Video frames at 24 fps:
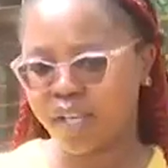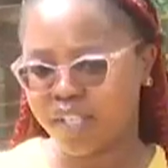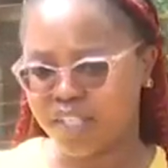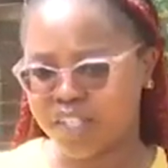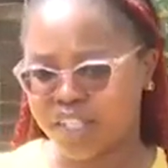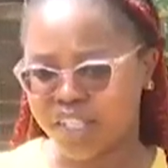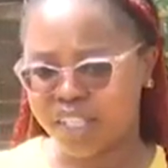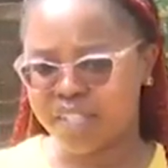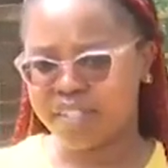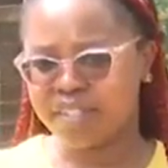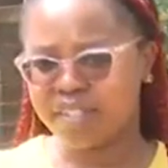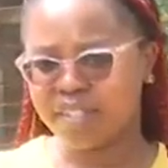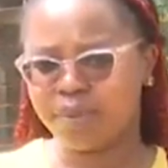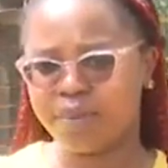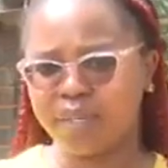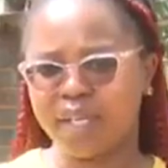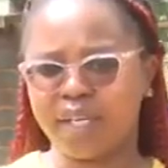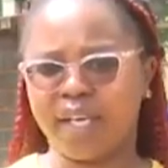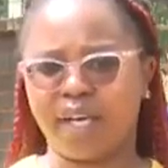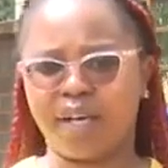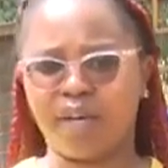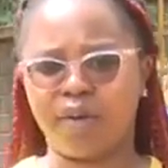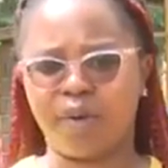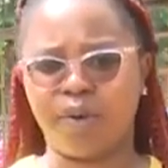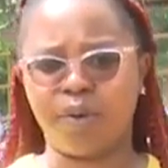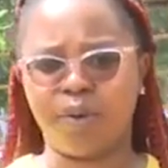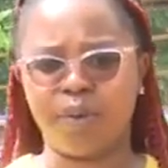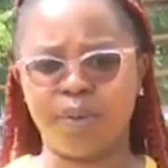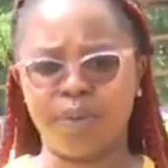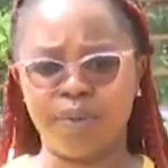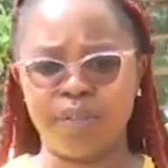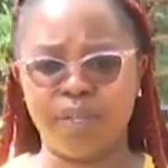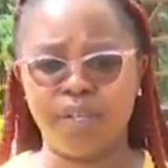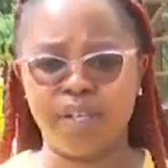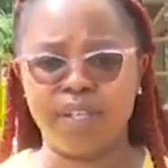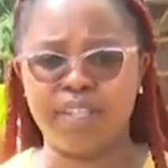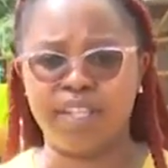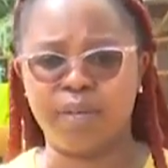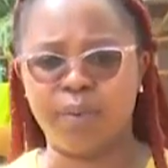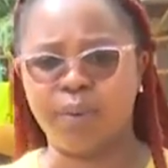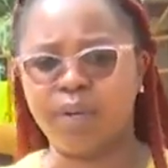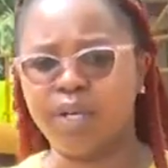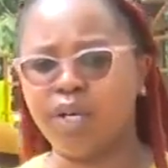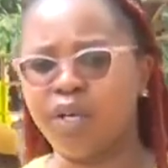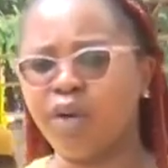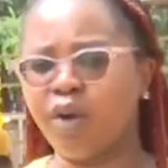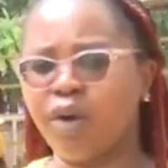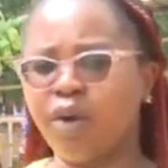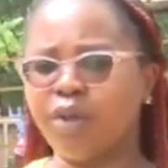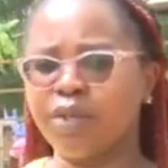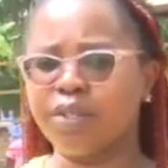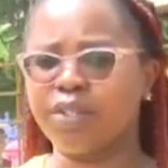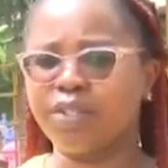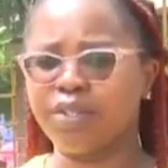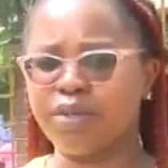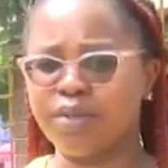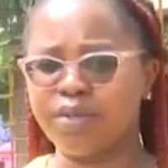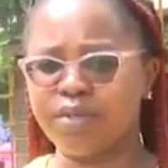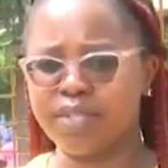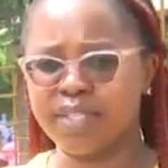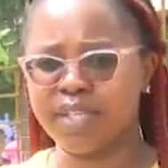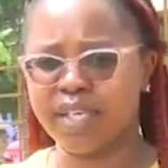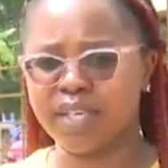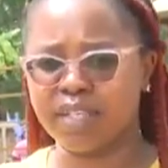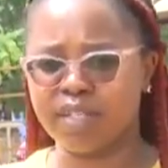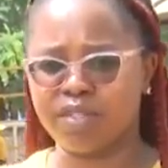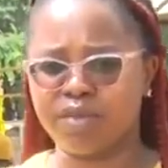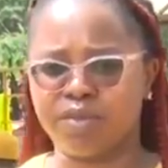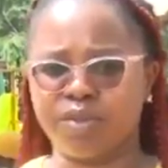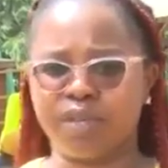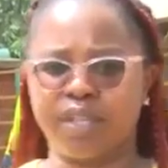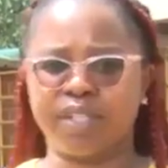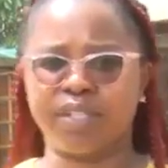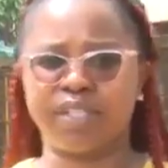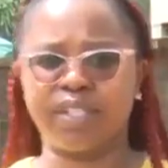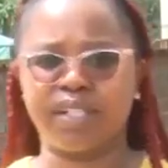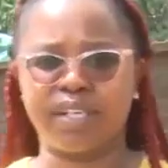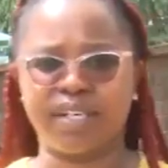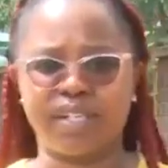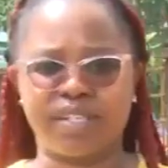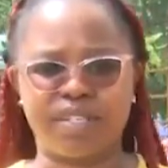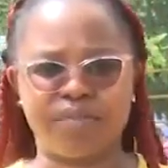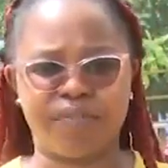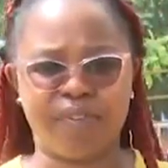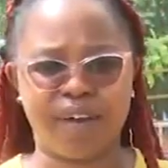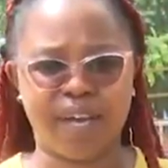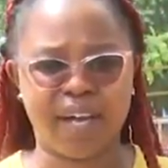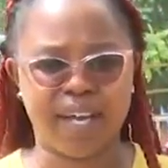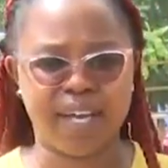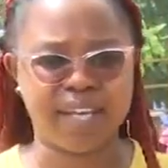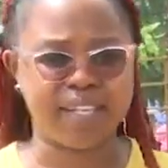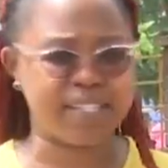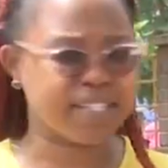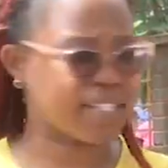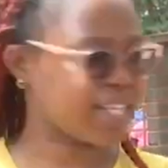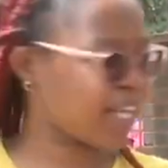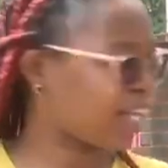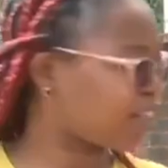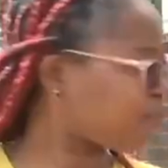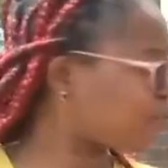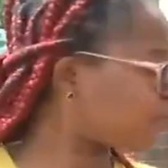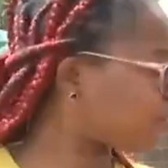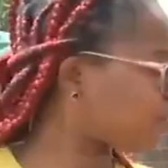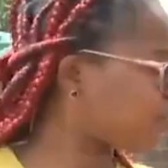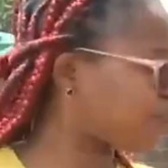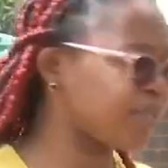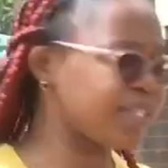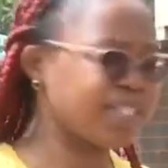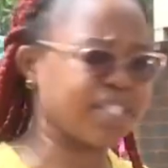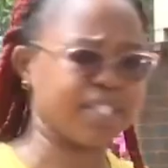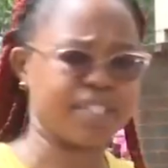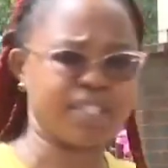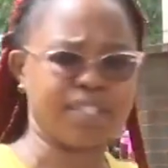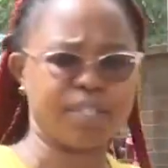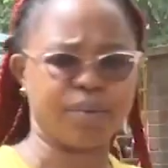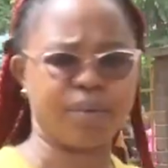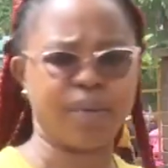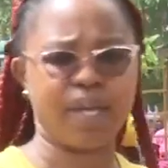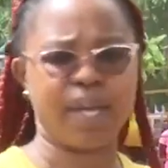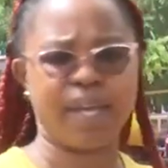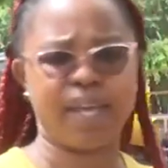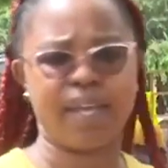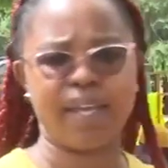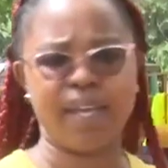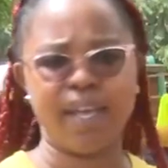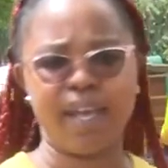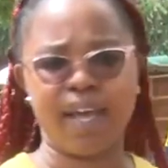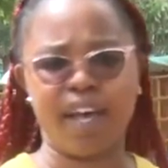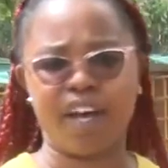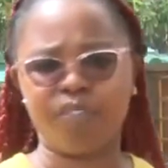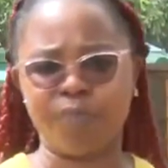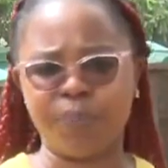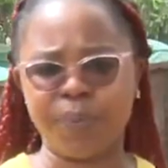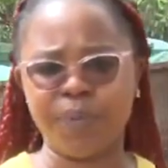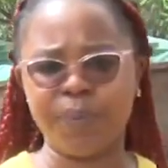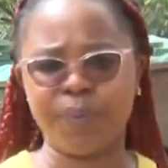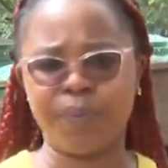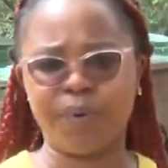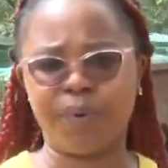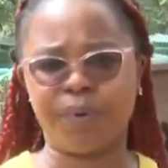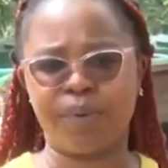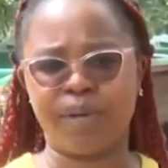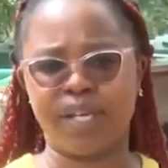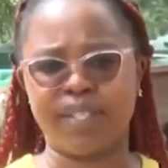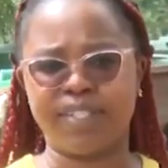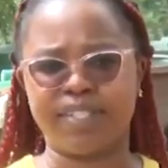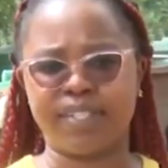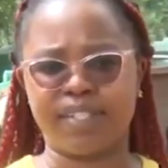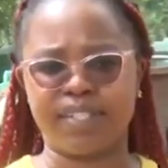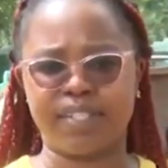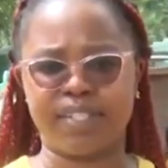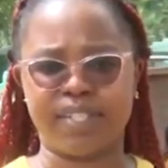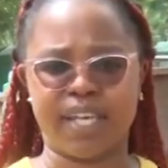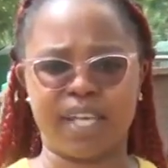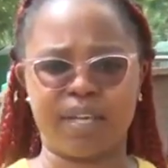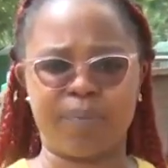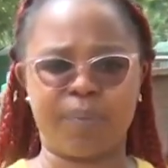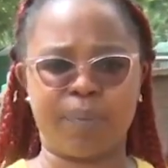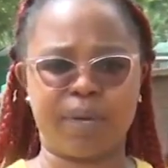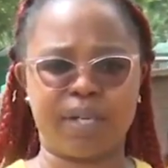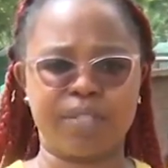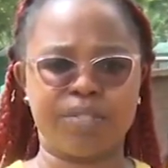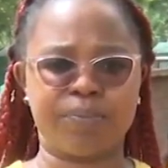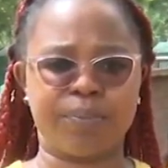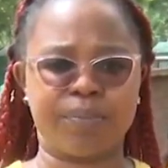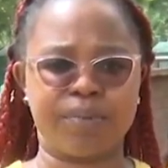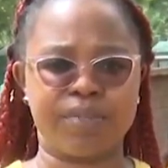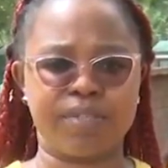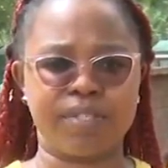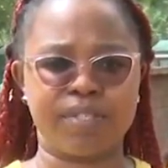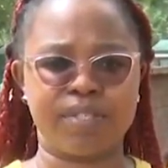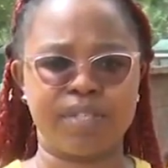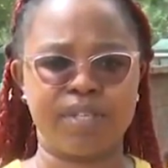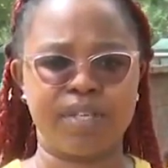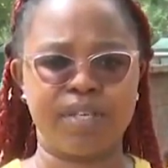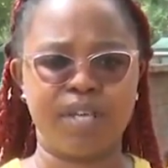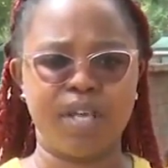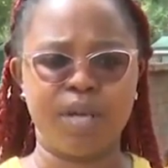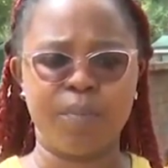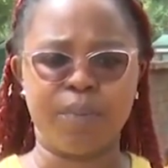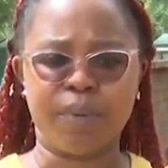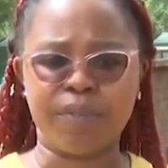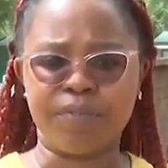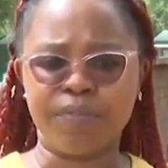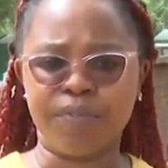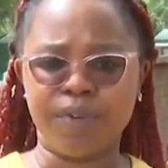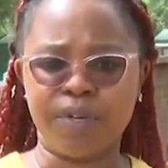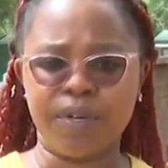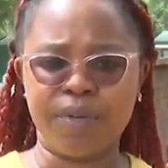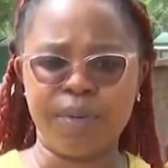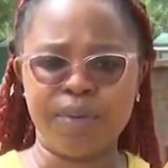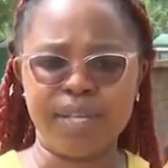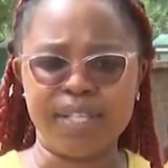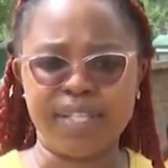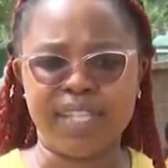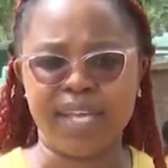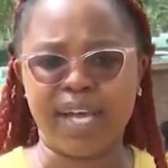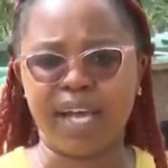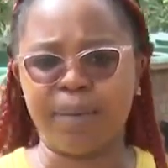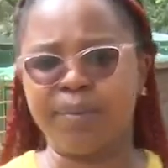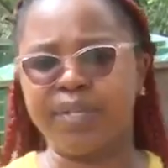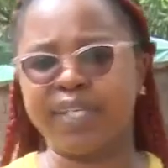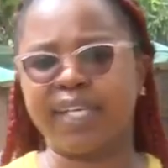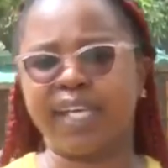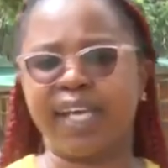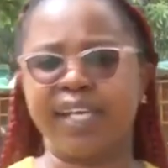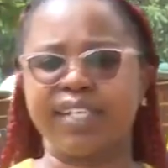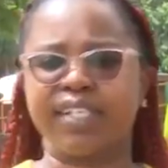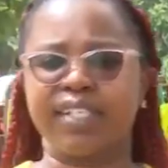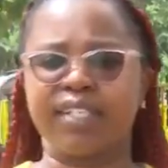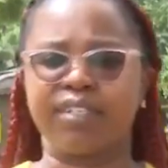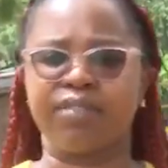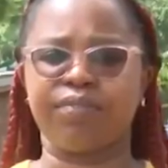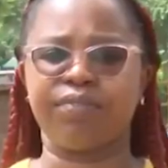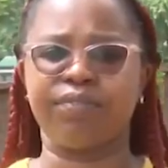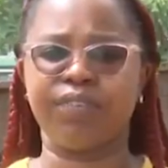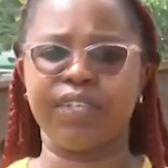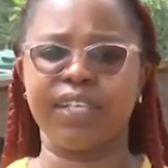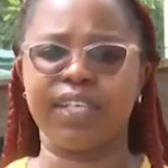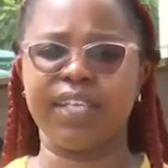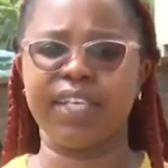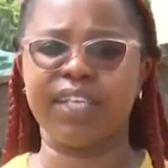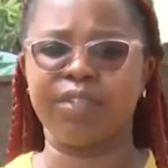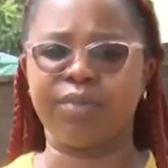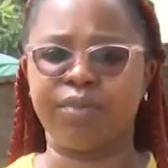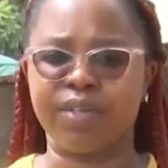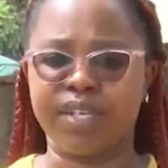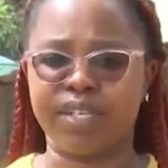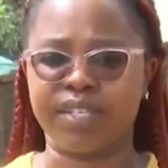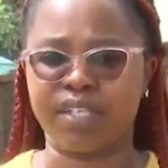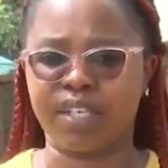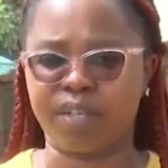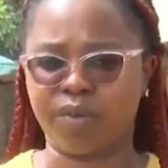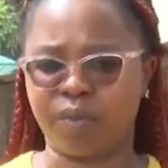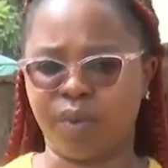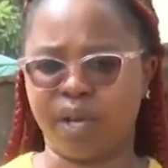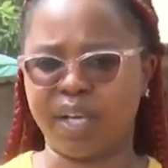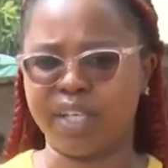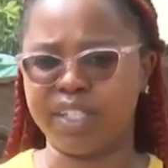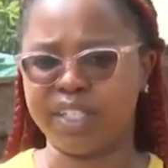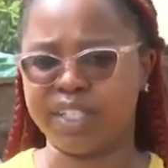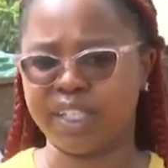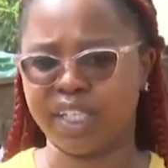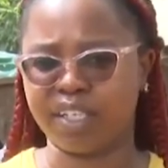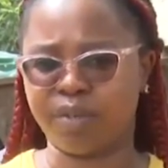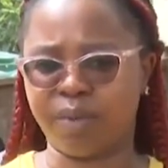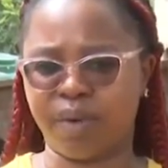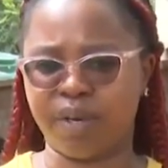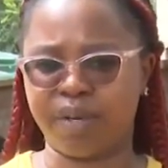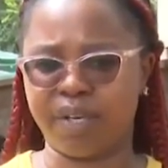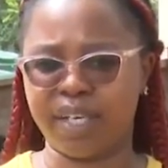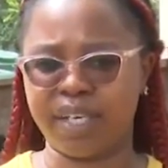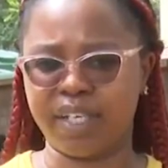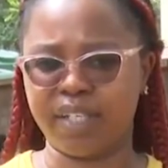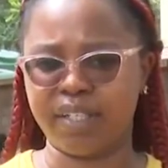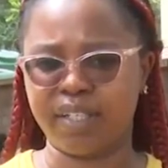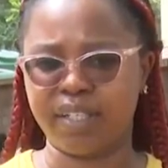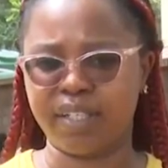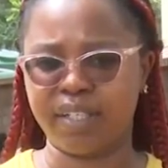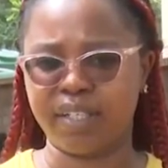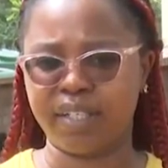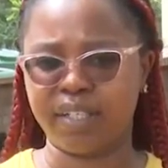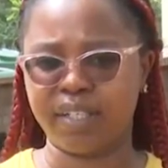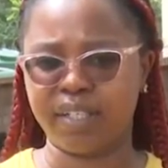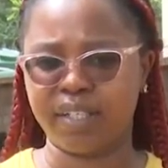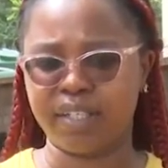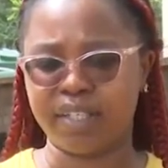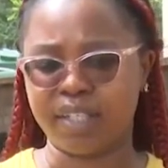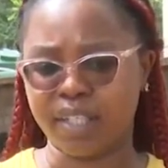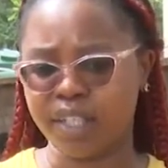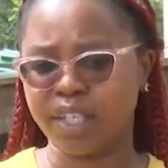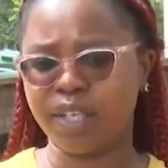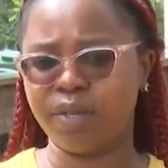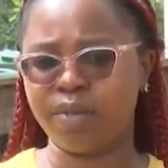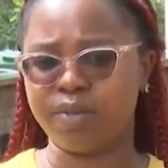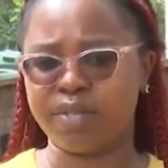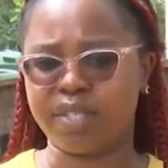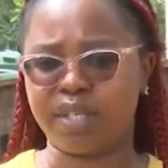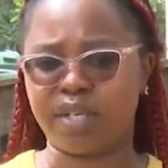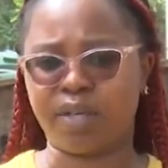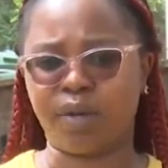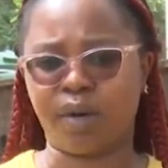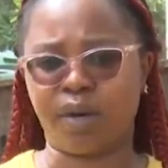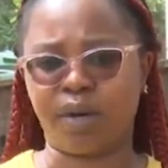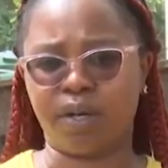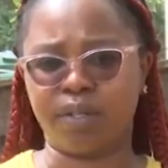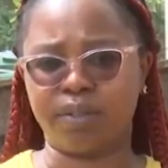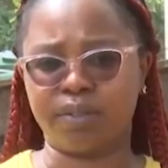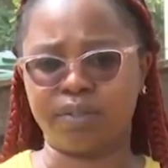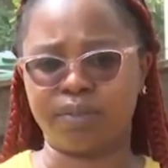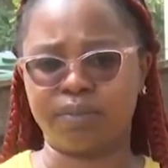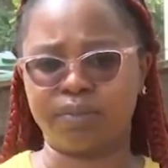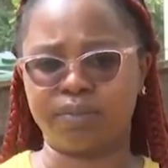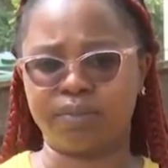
Just a week ago, there were long queues here stretching as far as 100 meters away of people waiting to get passports. But following the application fee increase on 1 January, the queues are gone.